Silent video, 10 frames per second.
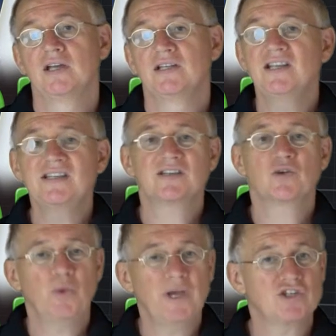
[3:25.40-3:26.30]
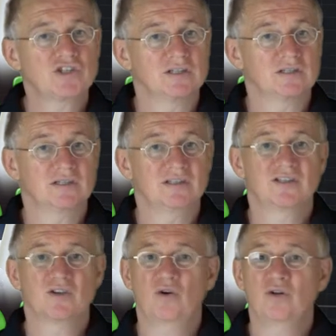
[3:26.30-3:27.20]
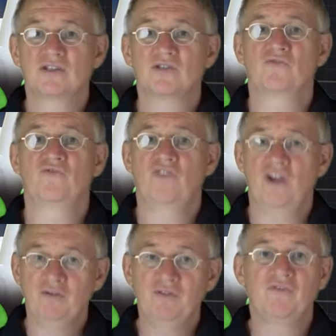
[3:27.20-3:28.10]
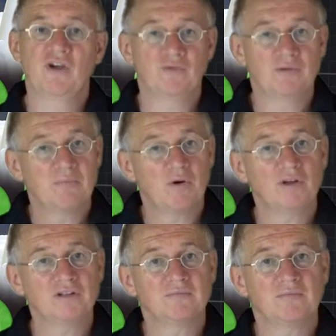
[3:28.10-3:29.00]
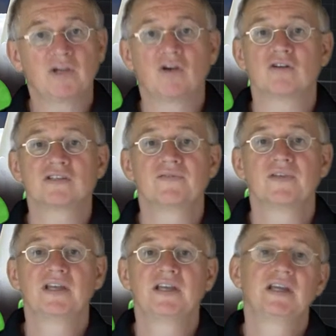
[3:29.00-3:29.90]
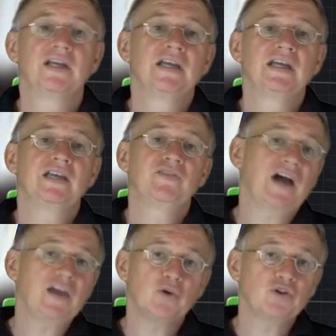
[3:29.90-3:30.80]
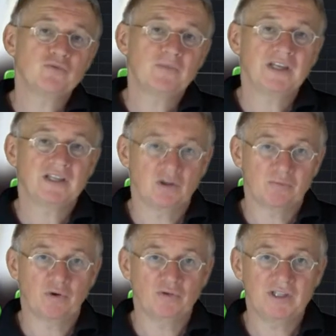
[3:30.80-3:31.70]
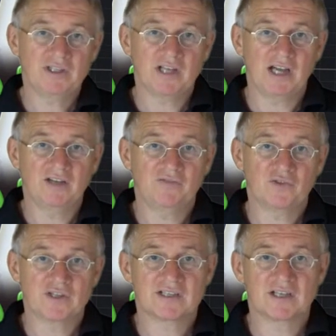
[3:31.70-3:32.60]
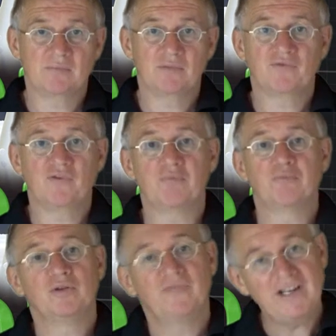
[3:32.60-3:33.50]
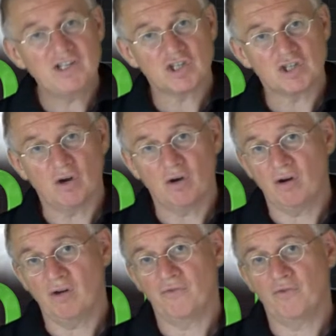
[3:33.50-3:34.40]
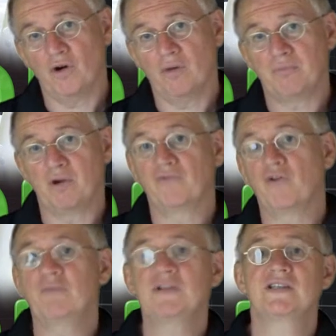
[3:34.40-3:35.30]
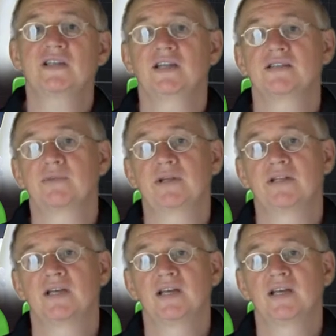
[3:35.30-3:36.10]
This question is also very important, because if I want to make the all-protein diet, for example for prevention or for performance enhancement,